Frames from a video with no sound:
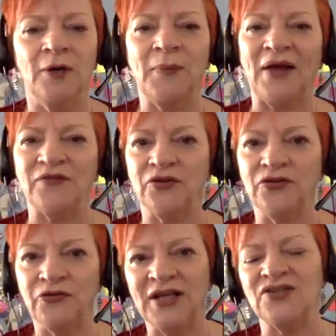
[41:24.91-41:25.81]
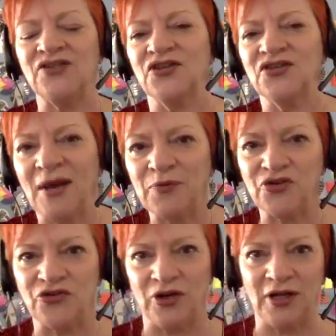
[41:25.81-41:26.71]
about the threads and the
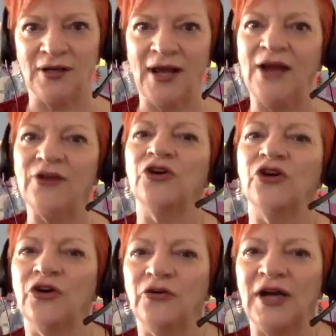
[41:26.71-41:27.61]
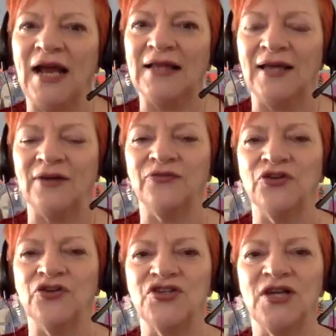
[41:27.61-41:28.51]
tapestry and how you can create that for
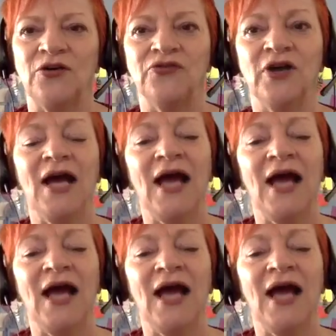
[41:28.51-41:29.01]
yourself.